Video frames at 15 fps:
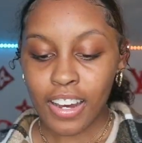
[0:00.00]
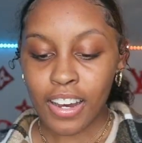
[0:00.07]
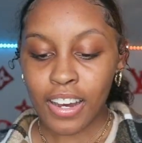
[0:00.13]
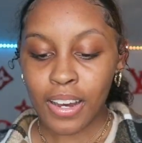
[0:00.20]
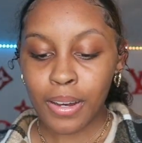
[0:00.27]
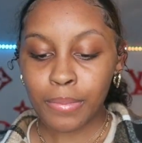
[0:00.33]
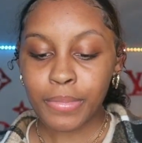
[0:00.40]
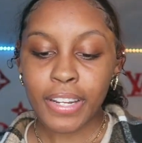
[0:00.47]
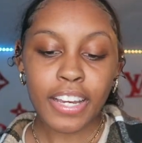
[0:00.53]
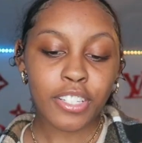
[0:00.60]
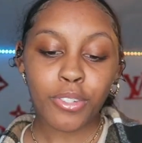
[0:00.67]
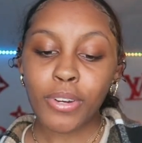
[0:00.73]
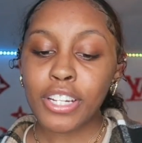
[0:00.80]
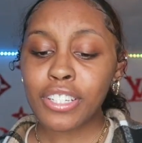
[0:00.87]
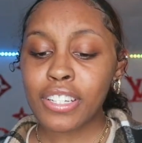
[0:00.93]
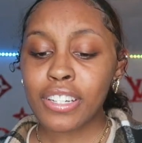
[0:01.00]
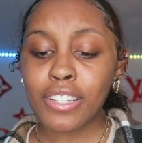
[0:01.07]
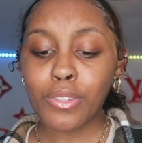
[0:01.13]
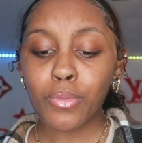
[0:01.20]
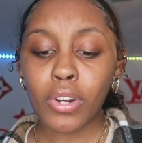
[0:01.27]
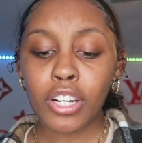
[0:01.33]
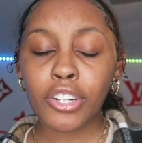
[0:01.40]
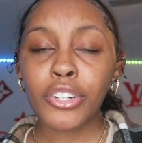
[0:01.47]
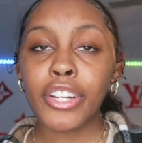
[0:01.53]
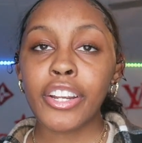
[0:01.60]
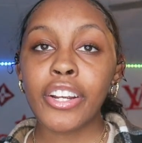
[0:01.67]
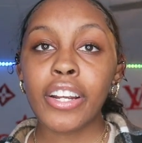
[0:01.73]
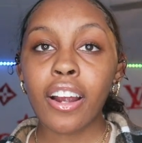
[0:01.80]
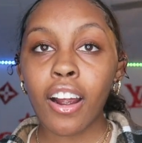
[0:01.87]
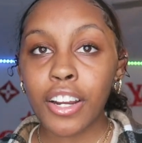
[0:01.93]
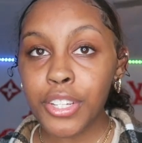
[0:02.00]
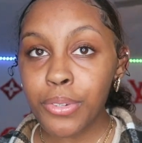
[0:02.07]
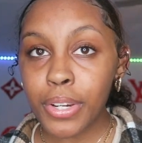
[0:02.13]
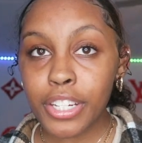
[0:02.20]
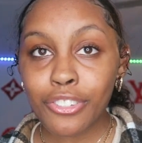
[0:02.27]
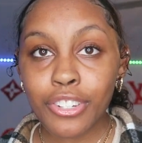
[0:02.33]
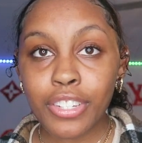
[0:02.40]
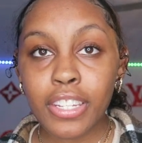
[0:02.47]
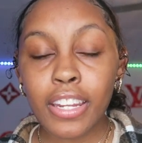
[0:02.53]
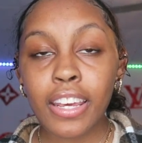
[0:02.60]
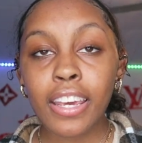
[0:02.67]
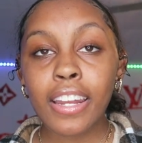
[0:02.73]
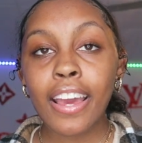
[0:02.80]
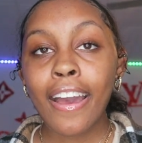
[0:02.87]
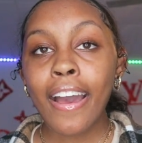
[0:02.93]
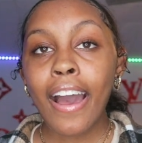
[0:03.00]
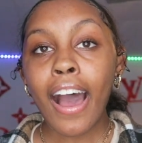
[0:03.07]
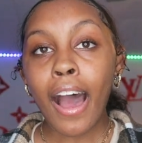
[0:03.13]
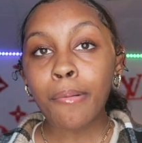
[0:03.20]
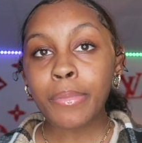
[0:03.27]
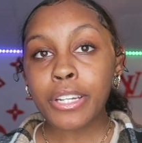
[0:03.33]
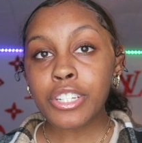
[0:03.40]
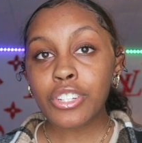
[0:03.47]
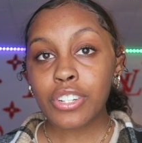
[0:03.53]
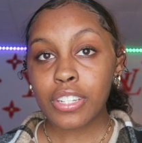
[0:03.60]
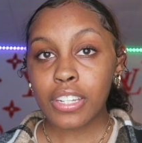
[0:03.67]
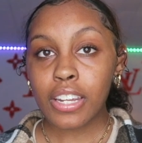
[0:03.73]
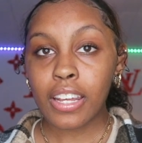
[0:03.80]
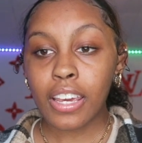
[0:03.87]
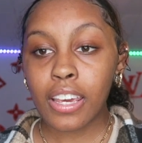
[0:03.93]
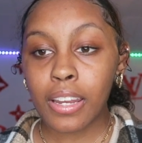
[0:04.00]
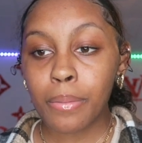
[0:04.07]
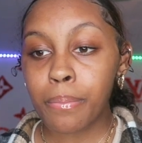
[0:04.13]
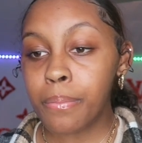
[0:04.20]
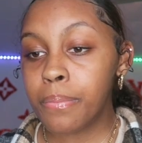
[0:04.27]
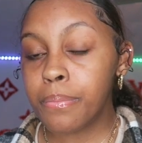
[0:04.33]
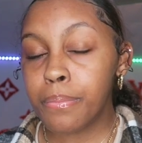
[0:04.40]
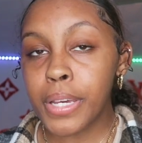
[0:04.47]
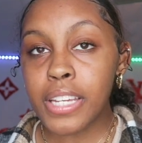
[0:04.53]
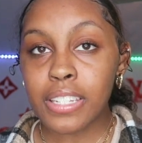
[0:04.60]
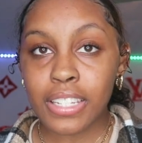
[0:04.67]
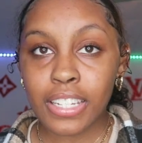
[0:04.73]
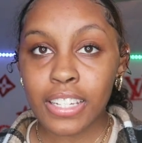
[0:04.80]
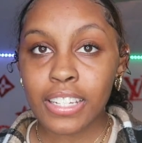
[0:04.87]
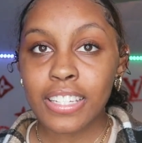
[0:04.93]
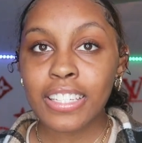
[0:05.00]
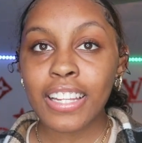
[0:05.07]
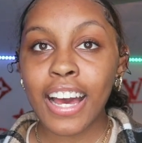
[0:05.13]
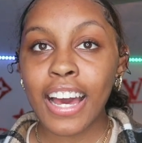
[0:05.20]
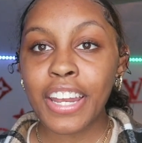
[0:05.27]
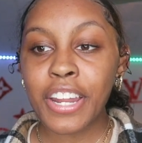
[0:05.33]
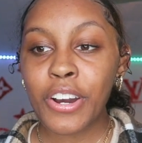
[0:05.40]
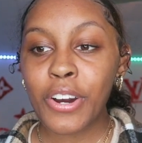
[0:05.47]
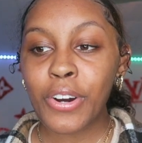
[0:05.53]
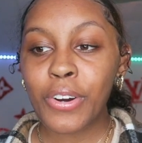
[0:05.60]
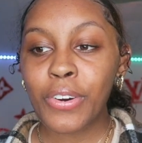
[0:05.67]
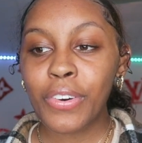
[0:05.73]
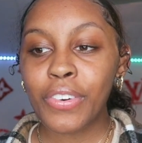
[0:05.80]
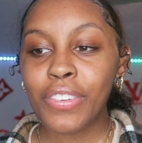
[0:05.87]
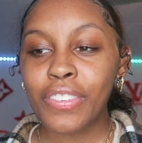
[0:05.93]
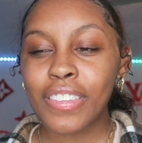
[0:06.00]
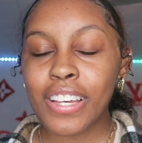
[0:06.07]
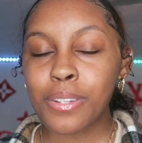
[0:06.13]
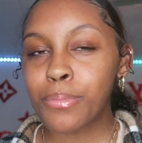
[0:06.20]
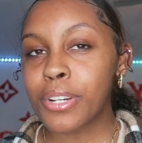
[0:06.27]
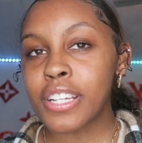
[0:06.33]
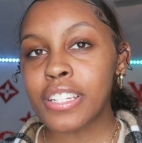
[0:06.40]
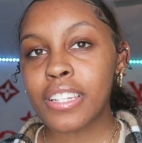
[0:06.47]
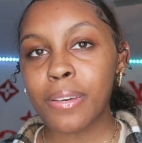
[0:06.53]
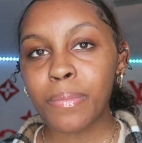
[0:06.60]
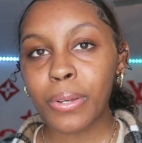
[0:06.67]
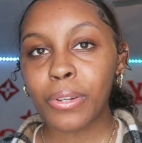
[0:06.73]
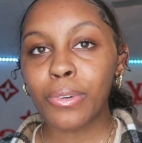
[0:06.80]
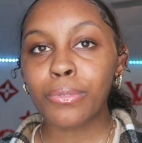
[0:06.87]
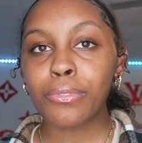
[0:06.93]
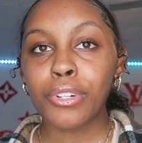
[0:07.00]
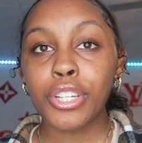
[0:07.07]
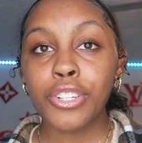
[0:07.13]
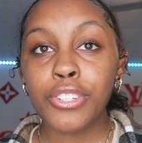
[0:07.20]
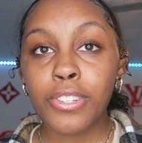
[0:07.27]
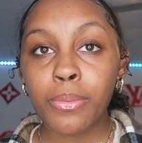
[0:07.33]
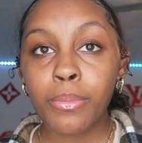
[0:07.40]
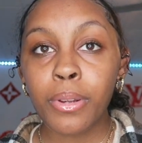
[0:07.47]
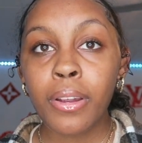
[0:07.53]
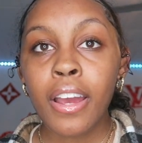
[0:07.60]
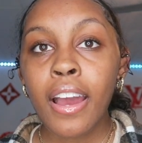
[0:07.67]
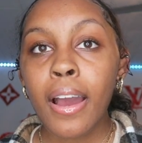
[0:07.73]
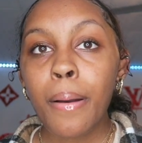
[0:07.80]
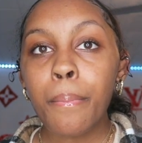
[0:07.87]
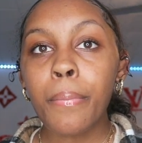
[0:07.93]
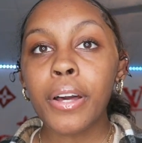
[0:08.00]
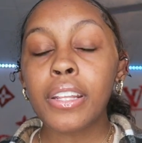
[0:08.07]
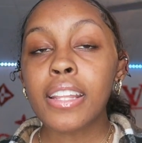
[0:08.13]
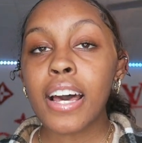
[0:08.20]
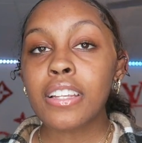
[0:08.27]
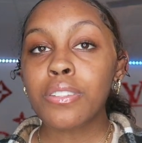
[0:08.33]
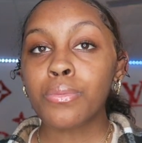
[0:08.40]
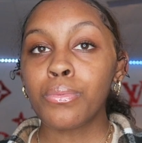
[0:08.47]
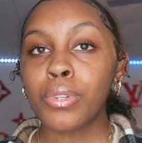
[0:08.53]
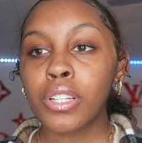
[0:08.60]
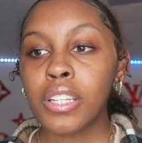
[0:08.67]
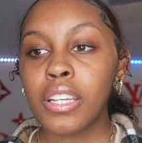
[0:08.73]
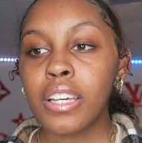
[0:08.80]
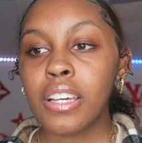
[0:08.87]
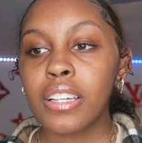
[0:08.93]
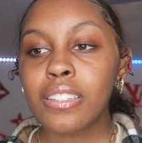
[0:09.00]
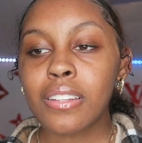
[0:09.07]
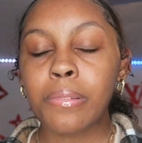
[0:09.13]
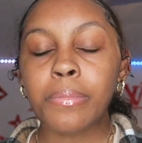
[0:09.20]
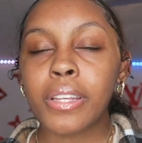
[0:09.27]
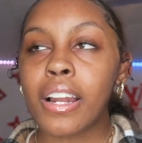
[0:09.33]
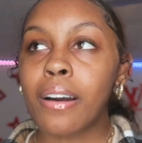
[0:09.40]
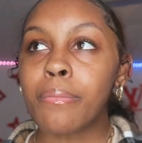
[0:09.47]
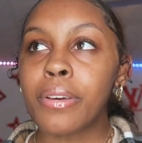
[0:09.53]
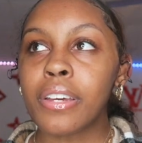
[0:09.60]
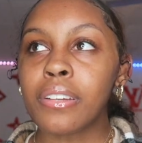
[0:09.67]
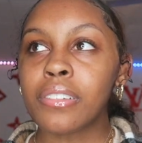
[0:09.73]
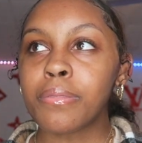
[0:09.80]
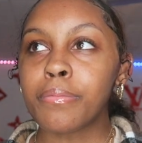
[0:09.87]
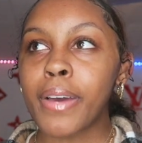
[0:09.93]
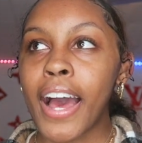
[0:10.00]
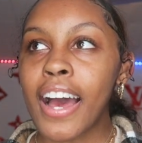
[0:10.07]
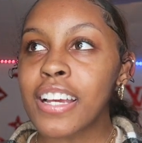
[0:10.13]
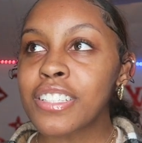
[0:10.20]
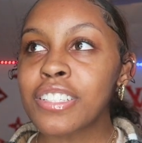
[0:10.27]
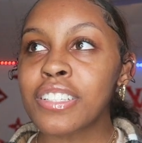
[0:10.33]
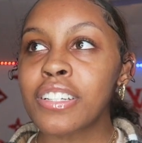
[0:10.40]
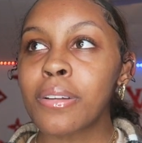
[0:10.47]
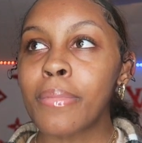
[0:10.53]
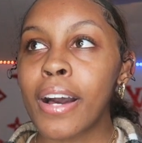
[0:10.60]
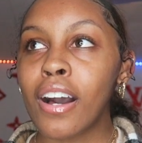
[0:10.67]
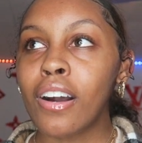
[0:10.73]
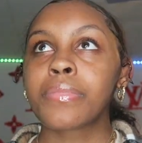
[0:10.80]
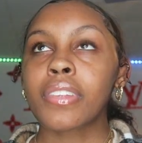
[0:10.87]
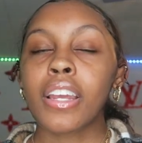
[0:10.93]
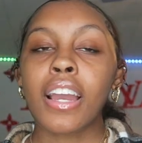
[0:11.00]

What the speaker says: Next question is, what career are you interested in? I'm interested in business. I know that's pretty typical for YouTuber, but that's really something I've been passionate about.